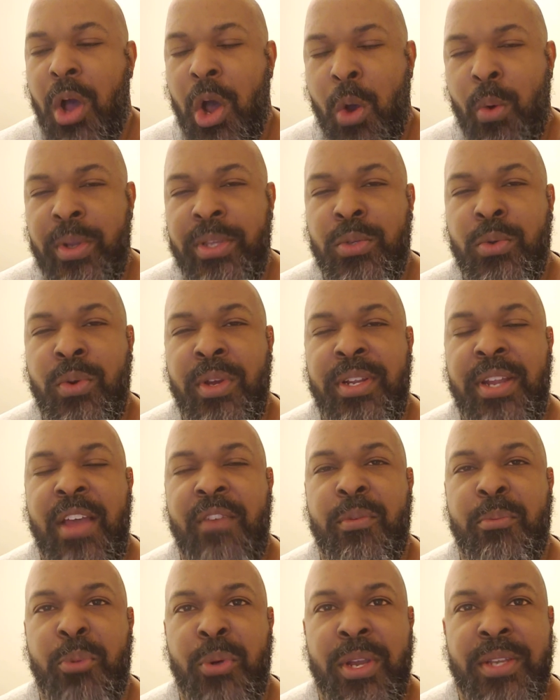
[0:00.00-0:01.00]
always going to
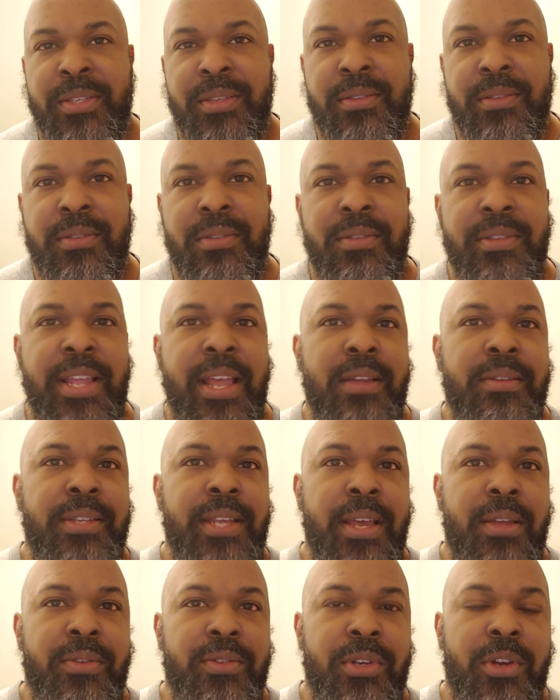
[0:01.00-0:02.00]
have a presence in
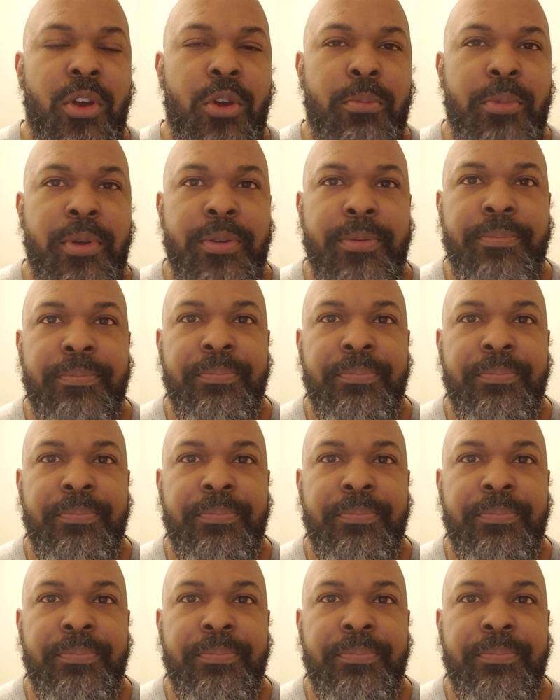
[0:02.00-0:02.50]
downtown Tacoma.